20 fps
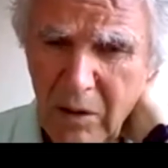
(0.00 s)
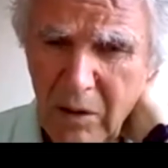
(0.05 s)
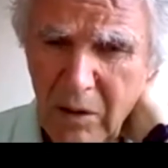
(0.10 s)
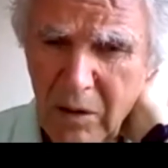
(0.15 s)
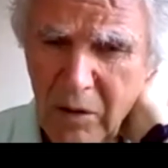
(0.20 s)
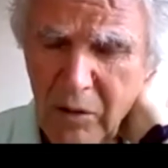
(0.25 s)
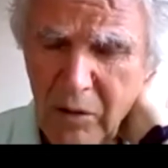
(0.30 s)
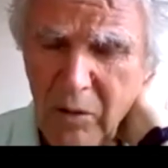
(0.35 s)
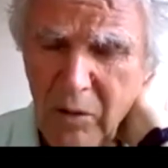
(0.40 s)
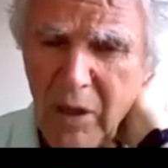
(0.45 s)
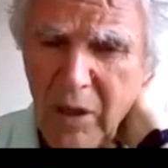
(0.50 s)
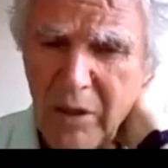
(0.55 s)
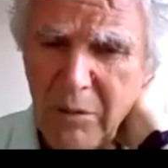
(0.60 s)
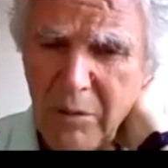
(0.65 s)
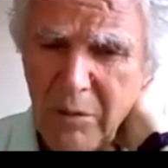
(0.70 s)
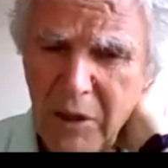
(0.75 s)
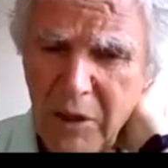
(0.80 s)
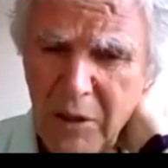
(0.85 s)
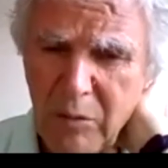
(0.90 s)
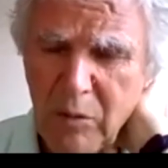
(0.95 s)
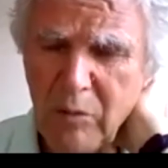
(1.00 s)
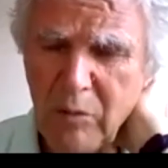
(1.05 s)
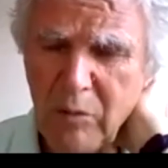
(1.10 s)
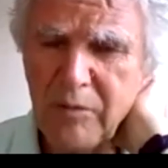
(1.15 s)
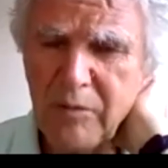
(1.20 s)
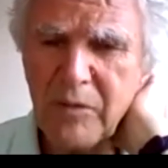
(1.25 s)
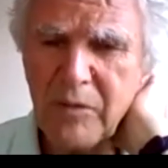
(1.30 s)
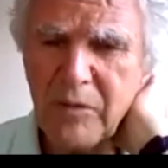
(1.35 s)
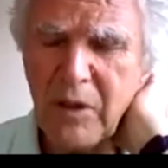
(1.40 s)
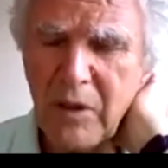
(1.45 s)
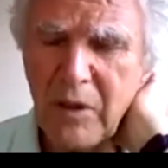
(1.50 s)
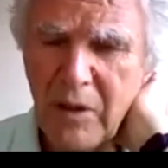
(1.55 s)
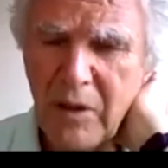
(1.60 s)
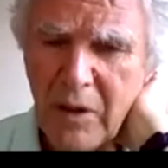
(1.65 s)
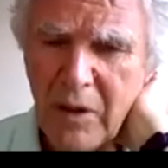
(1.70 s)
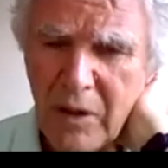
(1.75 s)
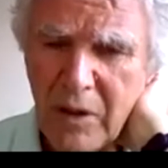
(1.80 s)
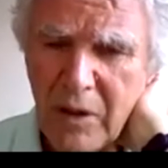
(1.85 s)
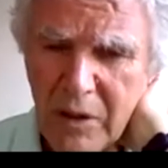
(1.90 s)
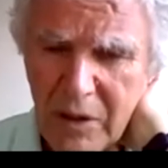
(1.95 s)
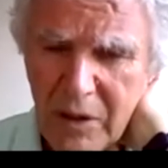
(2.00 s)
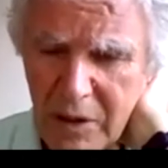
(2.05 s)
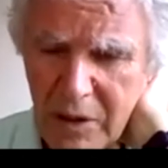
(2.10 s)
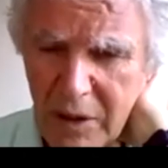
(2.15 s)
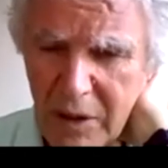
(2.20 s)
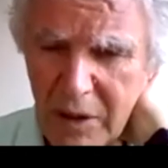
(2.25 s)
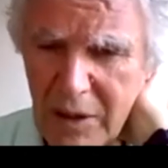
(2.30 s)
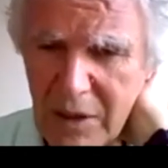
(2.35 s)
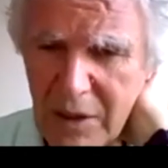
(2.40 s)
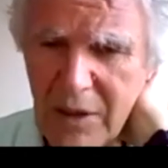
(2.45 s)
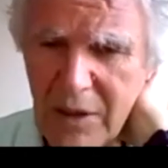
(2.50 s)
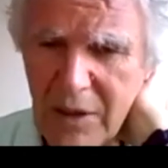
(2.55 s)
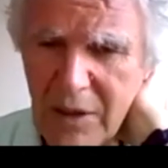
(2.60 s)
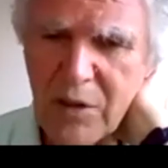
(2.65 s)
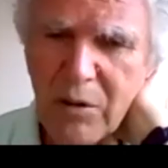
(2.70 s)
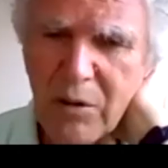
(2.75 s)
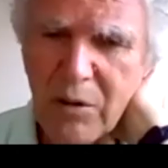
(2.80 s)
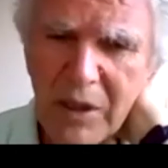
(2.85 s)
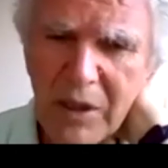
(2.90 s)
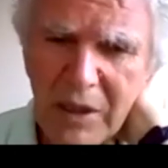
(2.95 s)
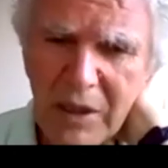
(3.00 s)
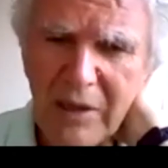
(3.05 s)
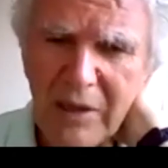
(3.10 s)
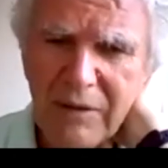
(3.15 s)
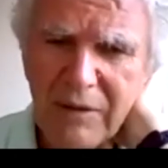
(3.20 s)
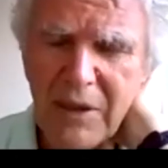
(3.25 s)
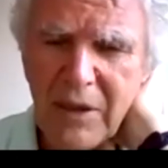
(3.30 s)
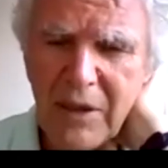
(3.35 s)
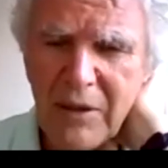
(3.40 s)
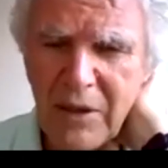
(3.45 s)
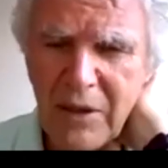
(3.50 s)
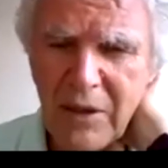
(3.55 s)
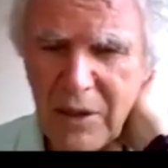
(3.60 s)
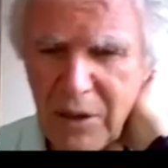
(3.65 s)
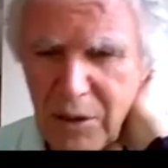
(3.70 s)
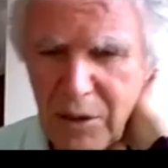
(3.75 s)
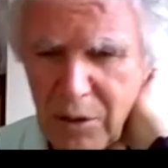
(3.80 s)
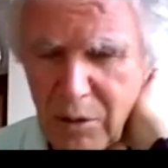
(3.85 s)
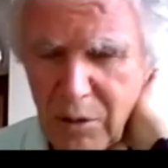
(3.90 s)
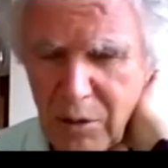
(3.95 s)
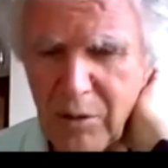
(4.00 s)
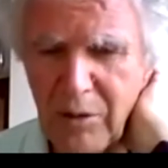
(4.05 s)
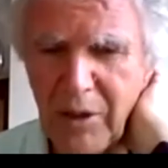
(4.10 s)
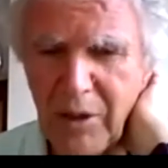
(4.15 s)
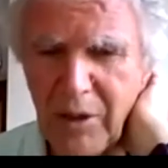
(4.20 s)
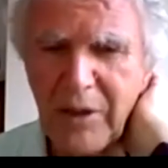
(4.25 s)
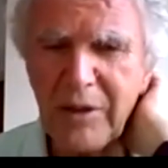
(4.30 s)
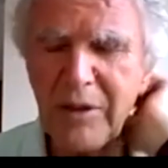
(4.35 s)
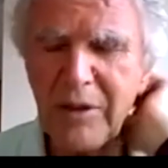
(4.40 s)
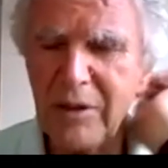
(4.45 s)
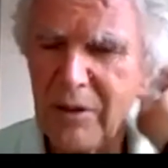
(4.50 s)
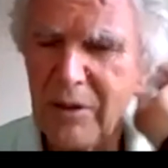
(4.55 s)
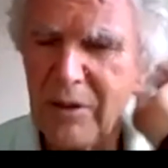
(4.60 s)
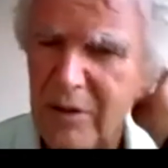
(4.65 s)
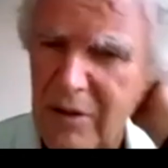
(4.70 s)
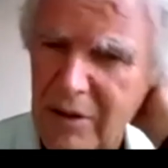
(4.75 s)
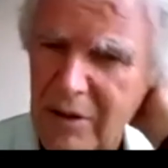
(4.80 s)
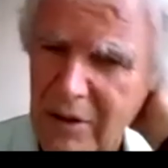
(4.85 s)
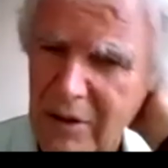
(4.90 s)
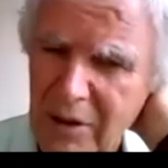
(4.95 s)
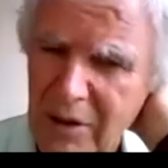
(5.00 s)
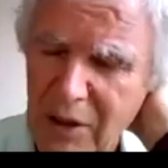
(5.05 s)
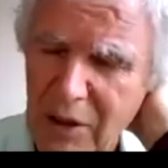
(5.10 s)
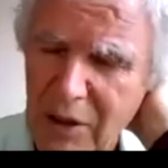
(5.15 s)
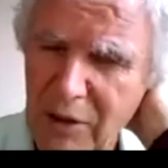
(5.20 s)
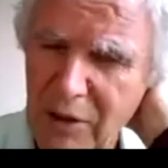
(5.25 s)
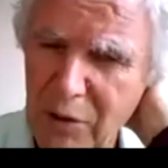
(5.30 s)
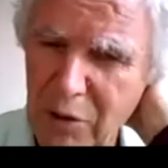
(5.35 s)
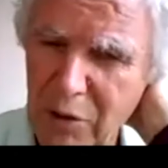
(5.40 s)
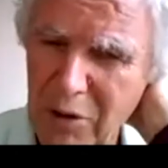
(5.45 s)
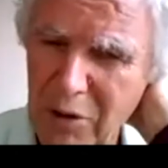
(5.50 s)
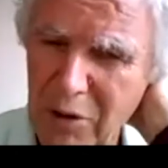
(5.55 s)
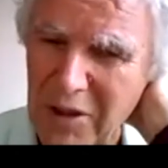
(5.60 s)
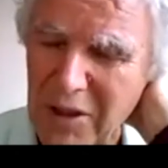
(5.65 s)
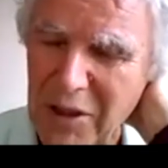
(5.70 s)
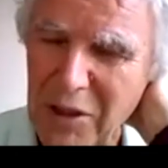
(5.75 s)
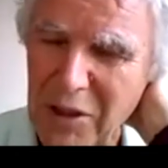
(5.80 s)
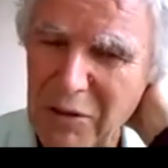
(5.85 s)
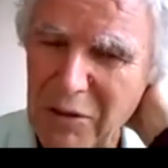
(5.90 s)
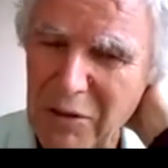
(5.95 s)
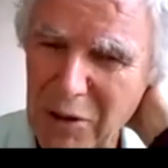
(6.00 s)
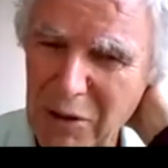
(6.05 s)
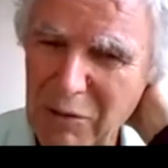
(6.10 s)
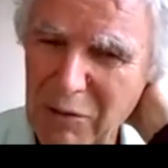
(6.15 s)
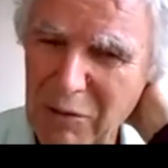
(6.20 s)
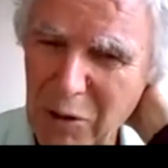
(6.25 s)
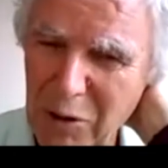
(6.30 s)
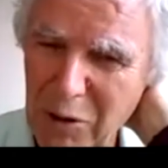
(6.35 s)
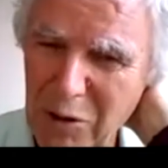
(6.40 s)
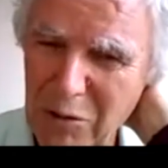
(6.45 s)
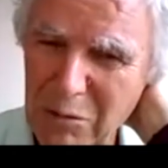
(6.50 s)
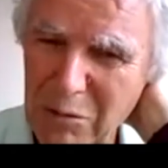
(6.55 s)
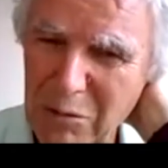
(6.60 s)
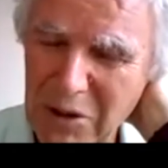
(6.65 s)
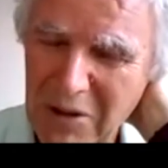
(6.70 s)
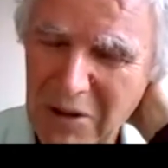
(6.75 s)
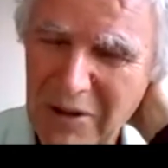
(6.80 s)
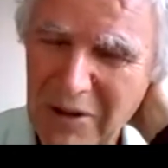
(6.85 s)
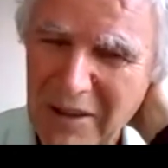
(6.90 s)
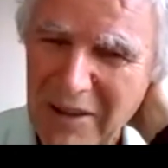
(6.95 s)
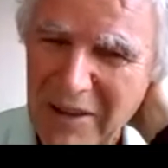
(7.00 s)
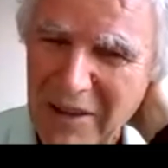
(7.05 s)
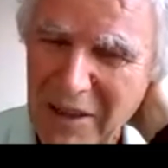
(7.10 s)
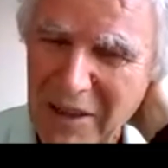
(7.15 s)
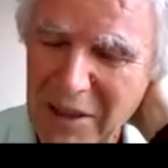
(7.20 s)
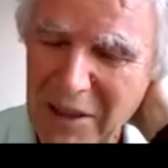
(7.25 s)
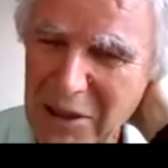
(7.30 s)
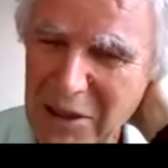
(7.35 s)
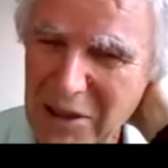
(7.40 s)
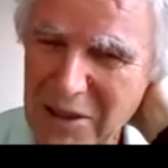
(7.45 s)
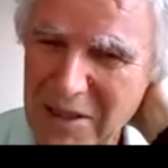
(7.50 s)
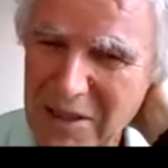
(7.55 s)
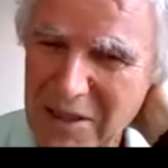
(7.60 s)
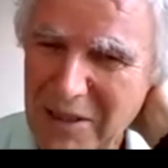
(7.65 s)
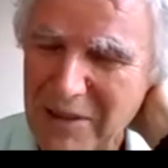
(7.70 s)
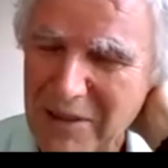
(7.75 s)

no, our minimum, it's on the left and this is on the right. If you can follow me, I just